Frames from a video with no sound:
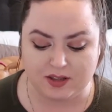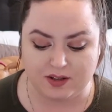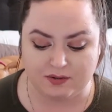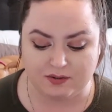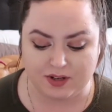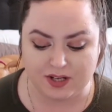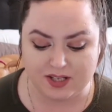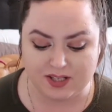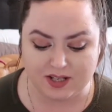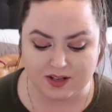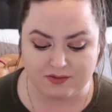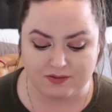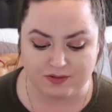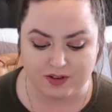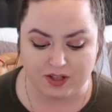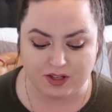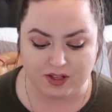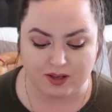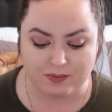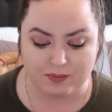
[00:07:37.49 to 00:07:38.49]
the risk of
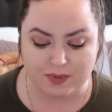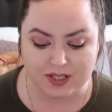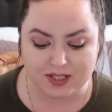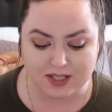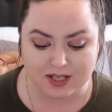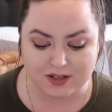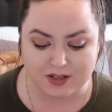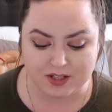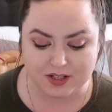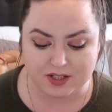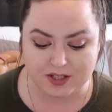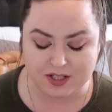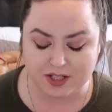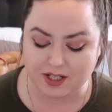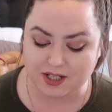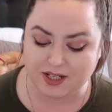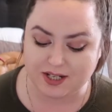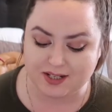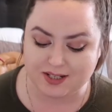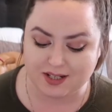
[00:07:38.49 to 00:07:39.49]
feeling
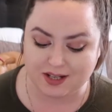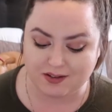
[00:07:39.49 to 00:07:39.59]
misunderstood is